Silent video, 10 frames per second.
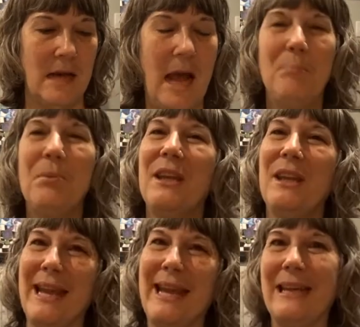
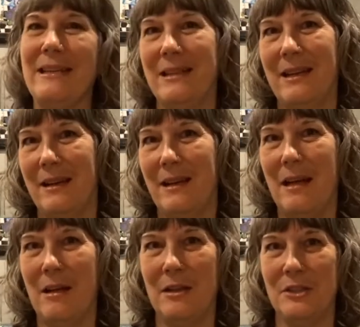planned it,
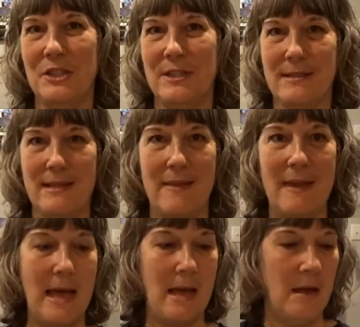I should say
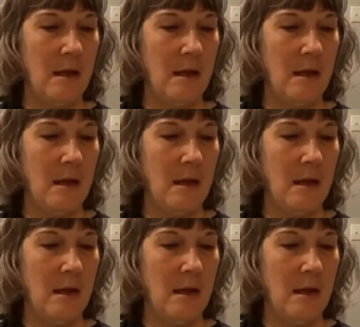that,